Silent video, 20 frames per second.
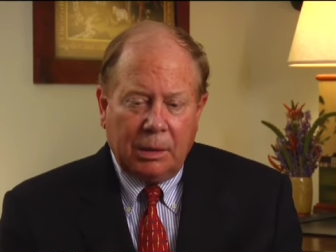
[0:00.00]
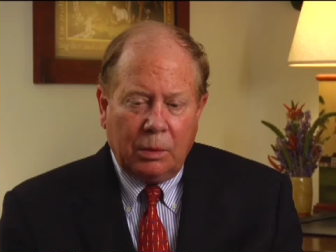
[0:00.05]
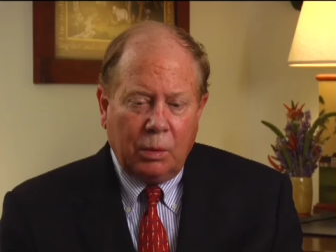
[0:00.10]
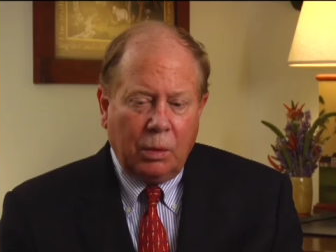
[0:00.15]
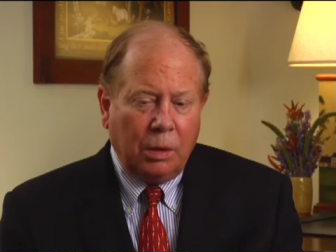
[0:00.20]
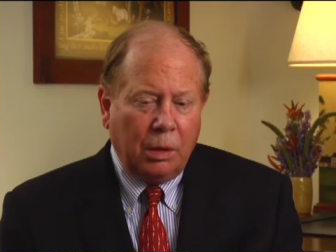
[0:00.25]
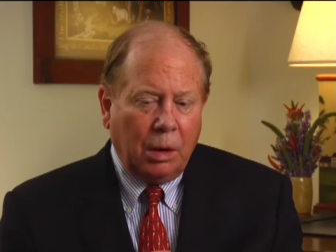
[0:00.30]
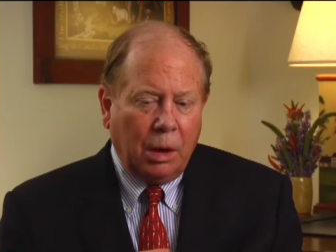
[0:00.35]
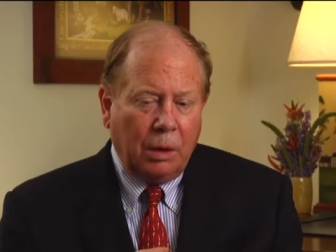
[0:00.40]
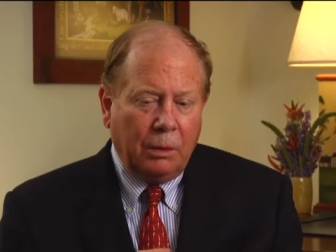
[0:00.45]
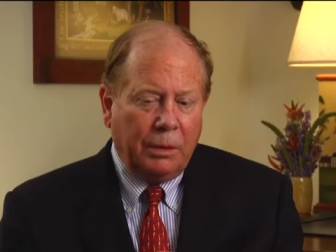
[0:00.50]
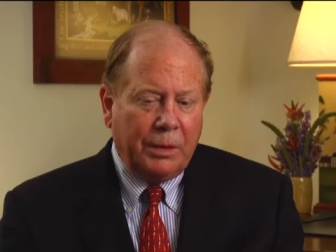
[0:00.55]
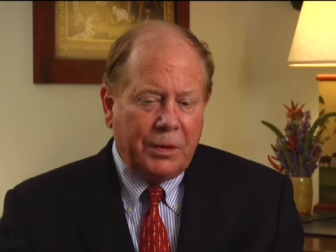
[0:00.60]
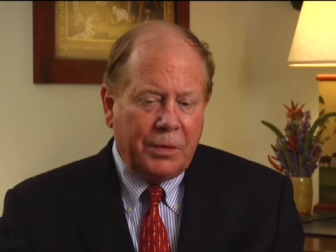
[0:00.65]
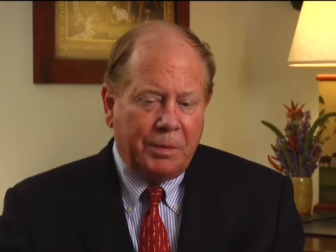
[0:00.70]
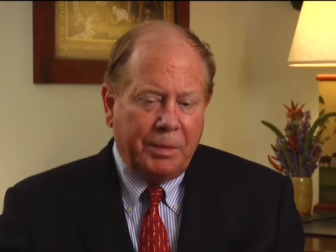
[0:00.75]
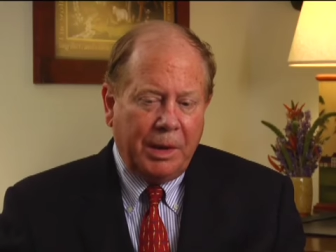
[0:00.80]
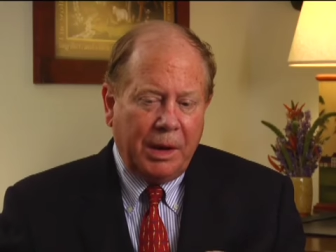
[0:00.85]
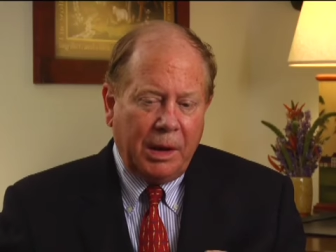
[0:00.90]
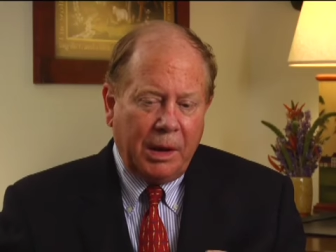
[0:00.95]
will
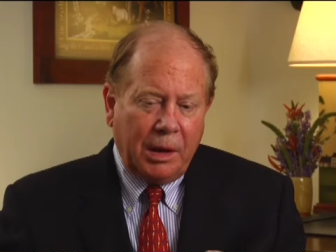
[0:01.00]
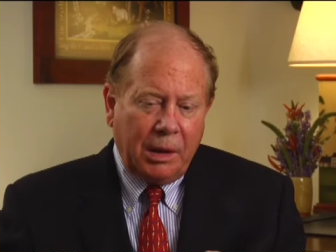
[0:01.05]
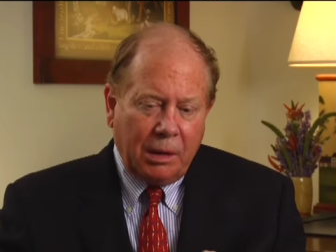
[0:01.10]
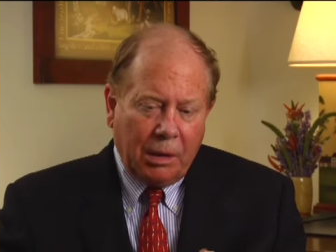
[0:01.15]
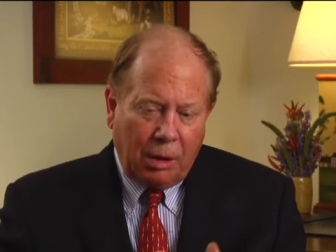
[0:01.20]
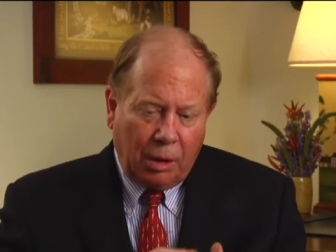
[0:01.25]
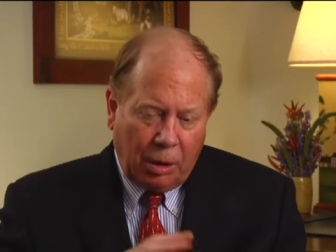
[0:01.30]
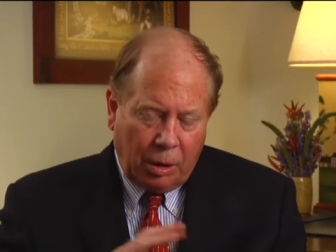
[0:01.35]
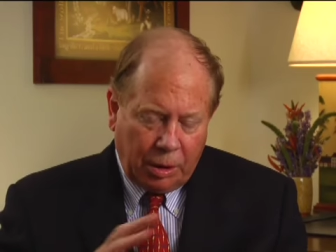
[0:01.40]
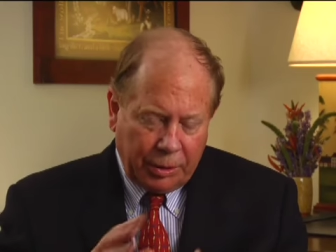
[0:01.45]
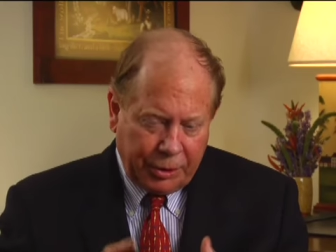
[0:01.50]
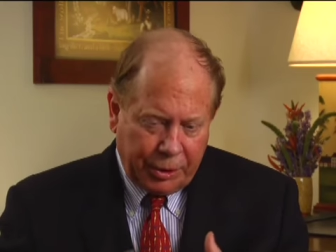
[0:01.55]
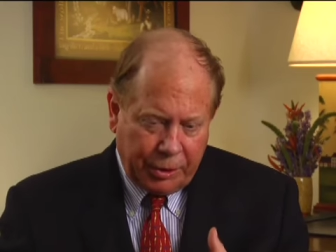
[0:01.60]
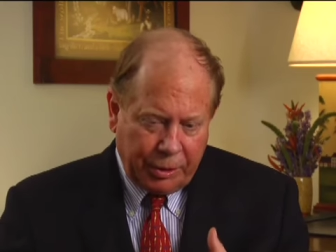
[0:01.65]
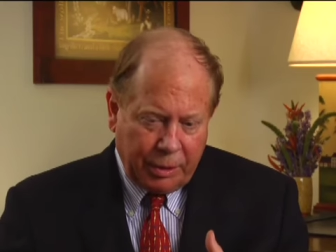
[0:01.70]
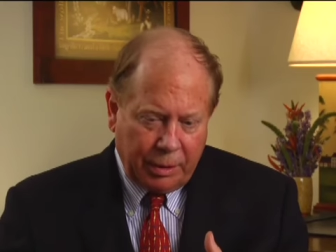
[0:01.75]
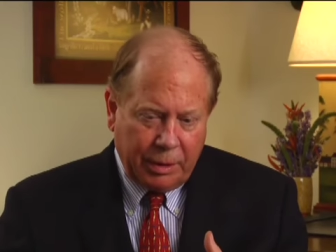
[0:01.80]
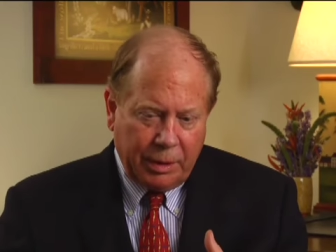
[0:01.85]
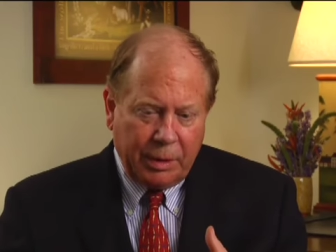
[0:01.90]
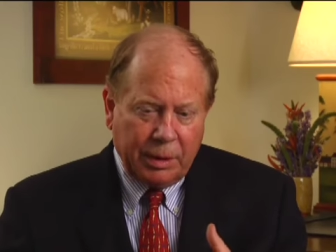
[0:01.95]
always be
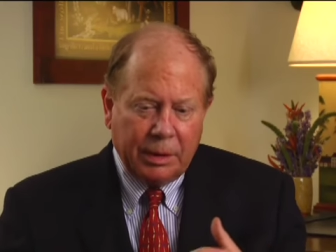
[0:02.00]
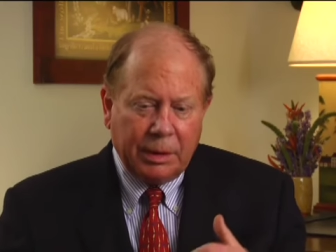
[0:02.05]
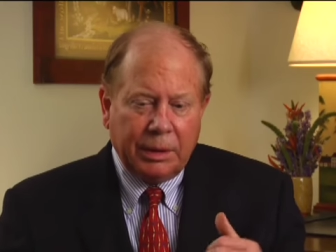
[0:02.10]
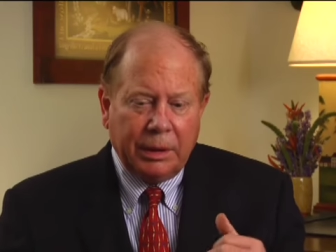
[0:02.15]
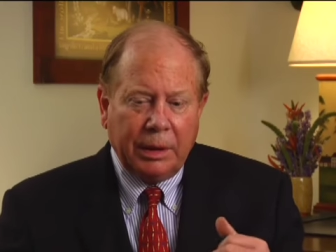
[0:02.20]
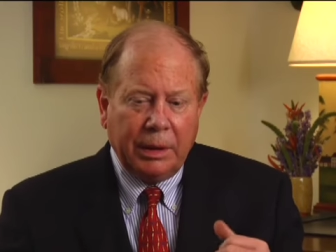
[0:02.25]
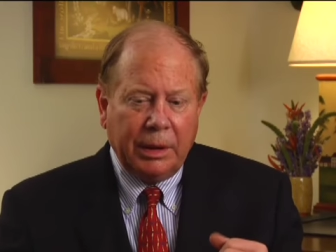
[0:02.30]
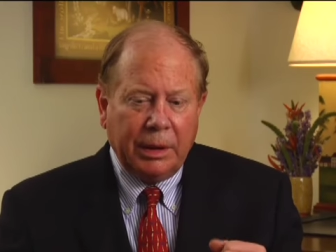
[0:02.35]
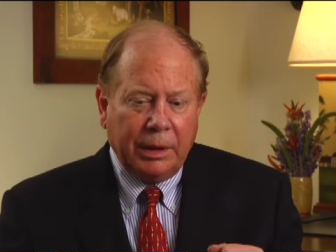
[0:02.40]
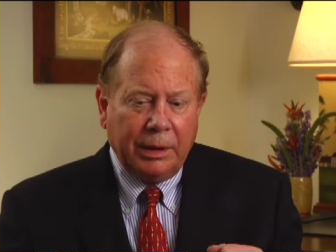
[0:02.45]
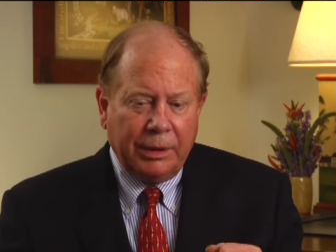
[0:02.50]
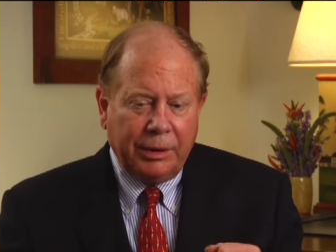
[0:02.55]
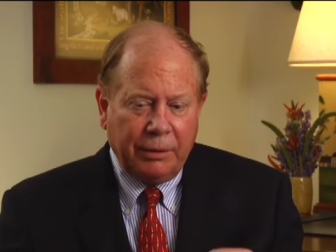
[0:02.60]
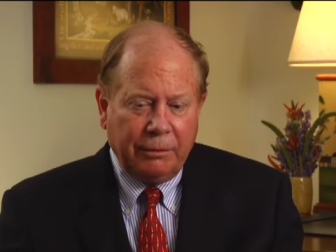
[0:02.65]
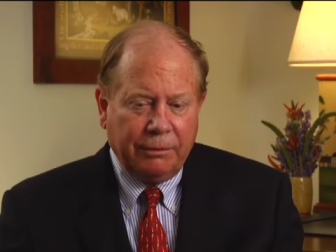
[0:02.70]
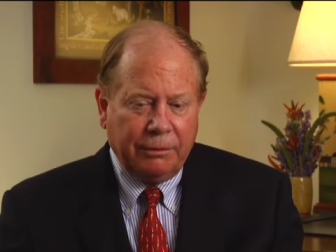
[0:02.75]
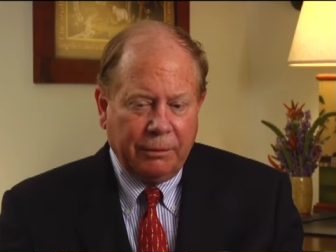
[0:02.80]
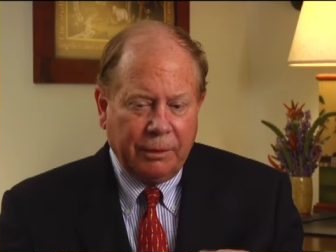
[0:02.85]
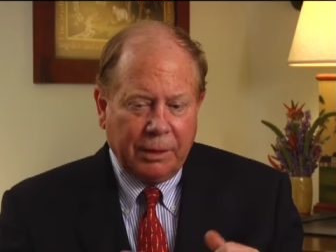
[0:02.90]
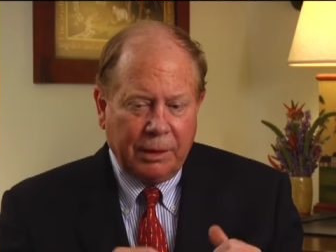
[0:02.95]
altered in
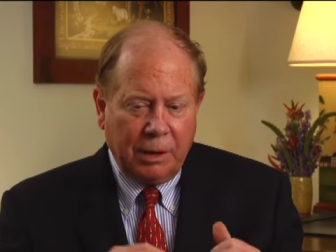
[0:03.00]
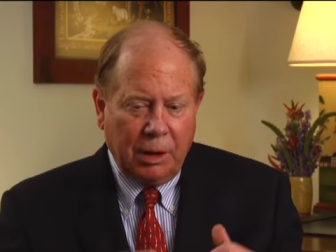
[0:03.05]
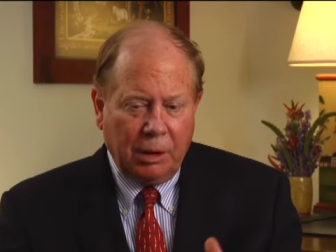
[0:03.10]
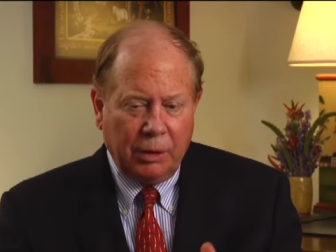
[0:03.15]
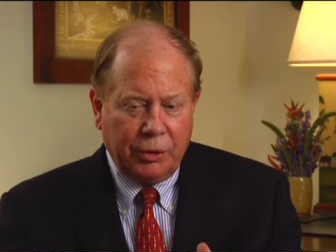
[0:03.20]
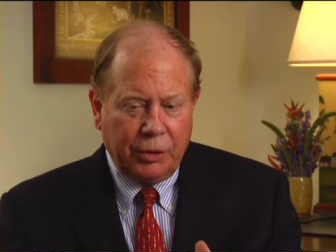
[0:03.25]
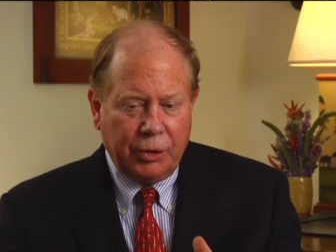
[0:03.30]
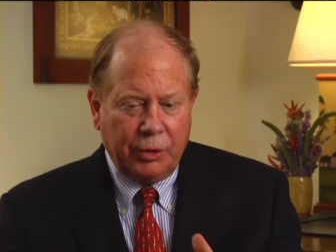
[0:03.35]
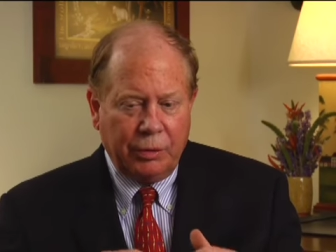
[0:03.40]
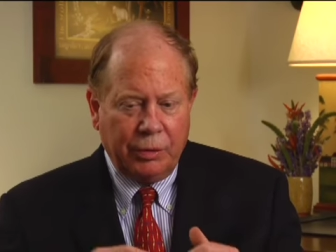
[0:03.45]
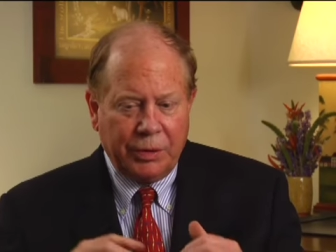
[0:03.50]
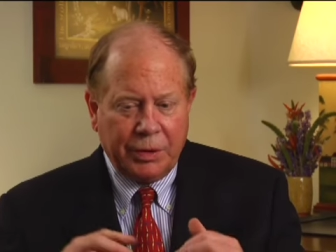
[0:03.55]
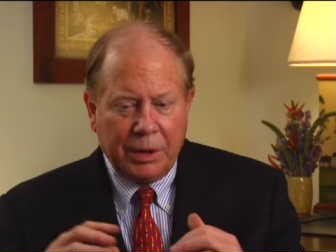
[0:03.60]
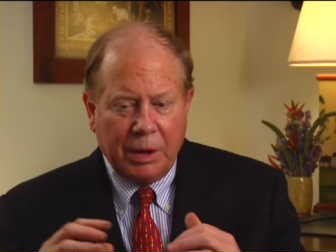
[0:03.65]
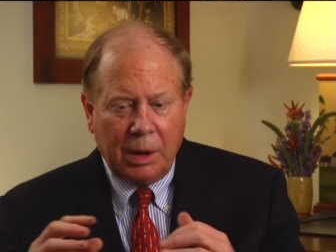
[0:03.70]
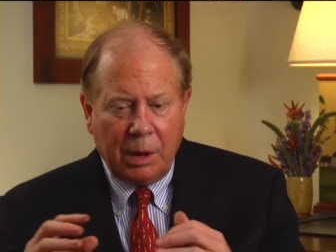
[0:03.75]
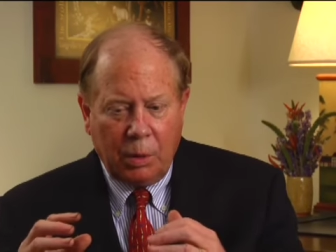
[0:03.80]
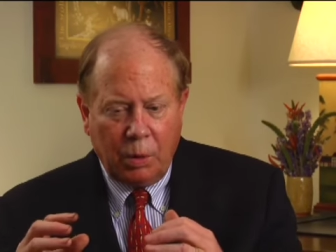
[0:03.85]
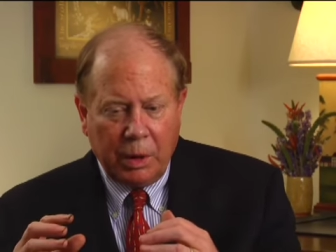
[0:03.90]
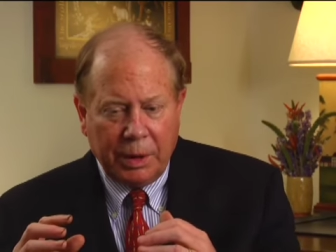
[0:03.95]
different cultures.
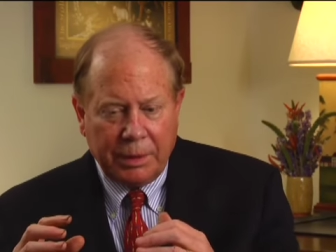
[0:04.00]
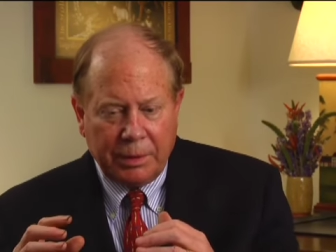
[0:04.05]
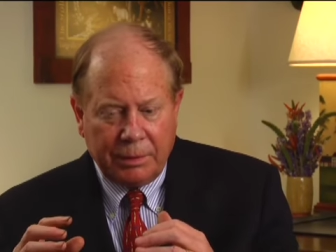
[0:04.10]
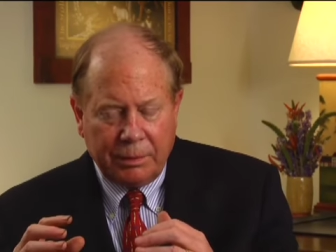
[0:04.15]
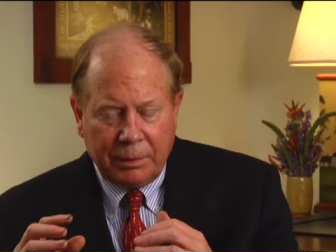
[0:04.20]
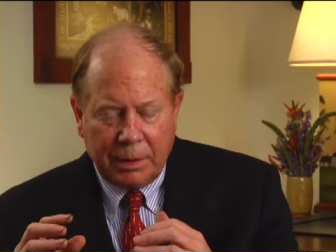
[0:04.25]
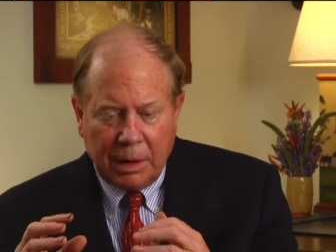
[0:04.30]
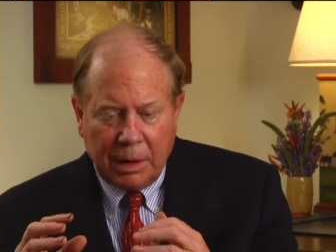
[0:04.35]
What